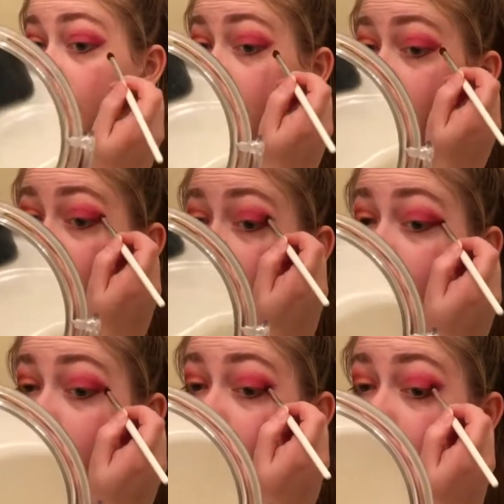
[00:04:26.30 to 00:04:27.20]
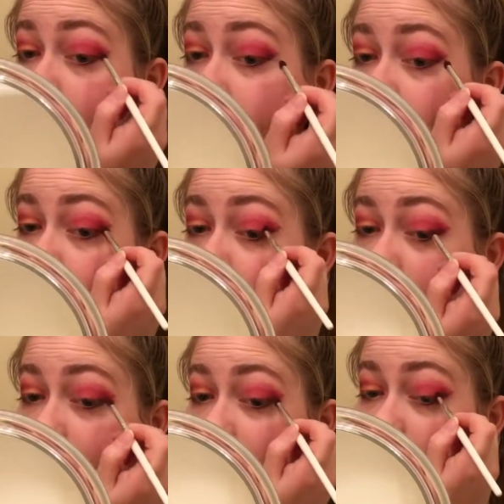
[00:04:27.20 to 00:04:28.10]
and
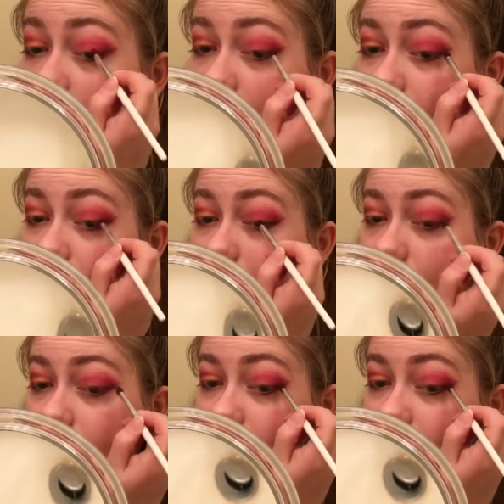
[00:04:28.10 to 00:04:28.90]
spreading that out.